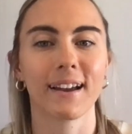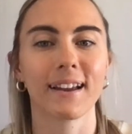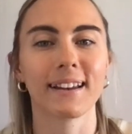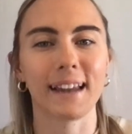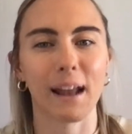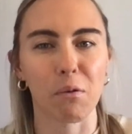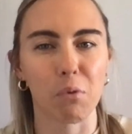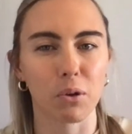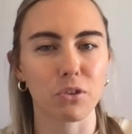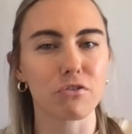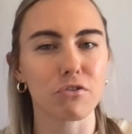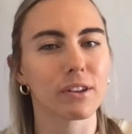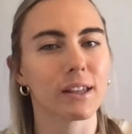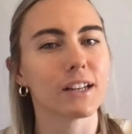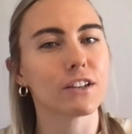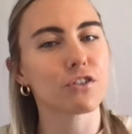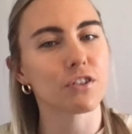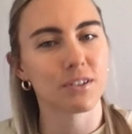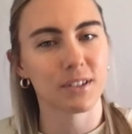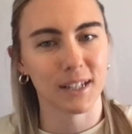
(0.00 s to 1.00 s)
Now, what's really
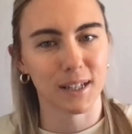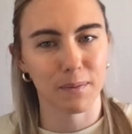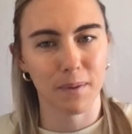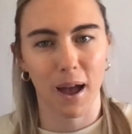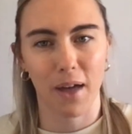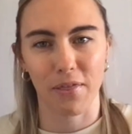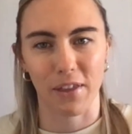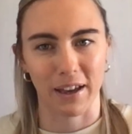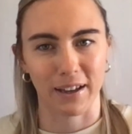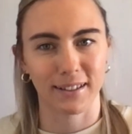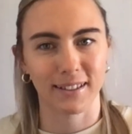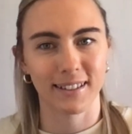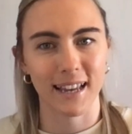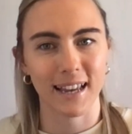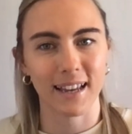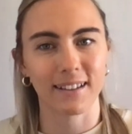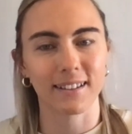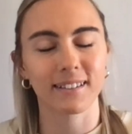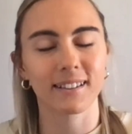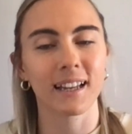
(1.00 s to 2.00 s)
interesting about this
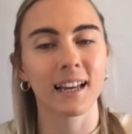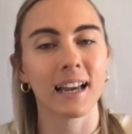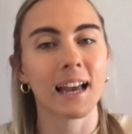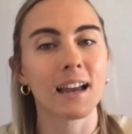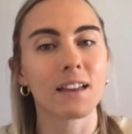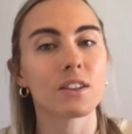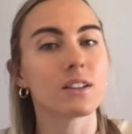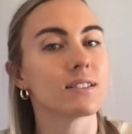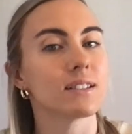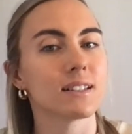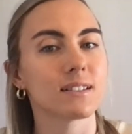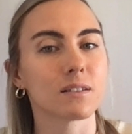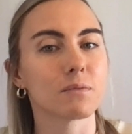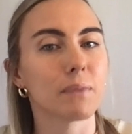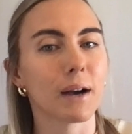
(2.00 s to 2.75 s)
isn't